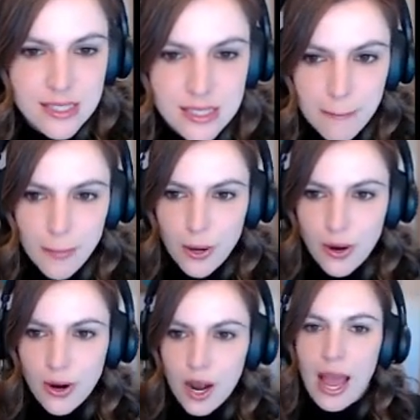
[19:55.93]

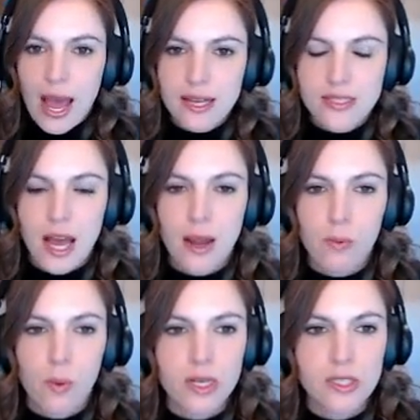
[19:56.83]
summer, as I
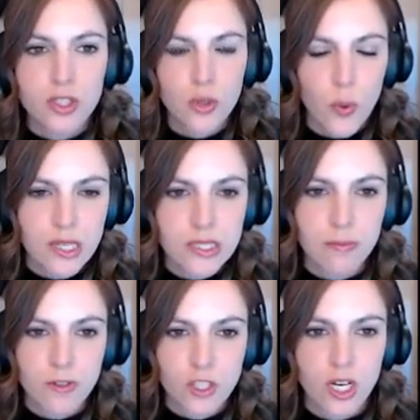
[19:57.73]
was doing
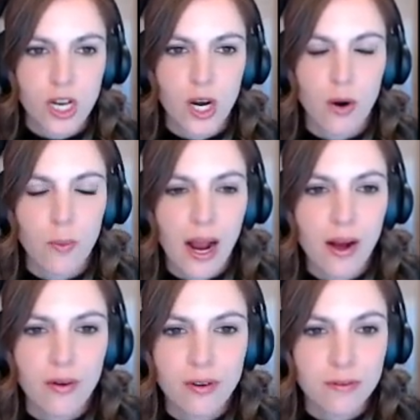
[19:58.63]
some visioning
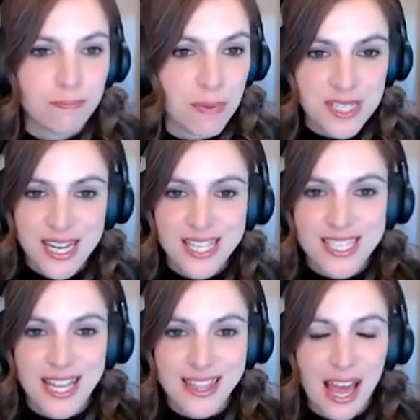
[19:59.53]
around
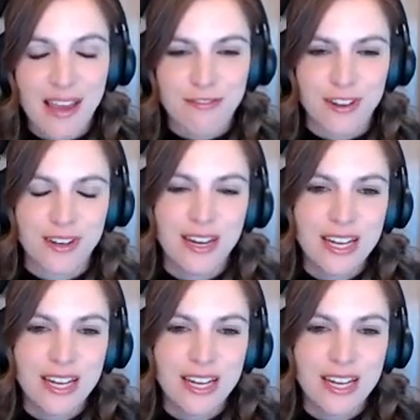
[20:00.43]
business and life and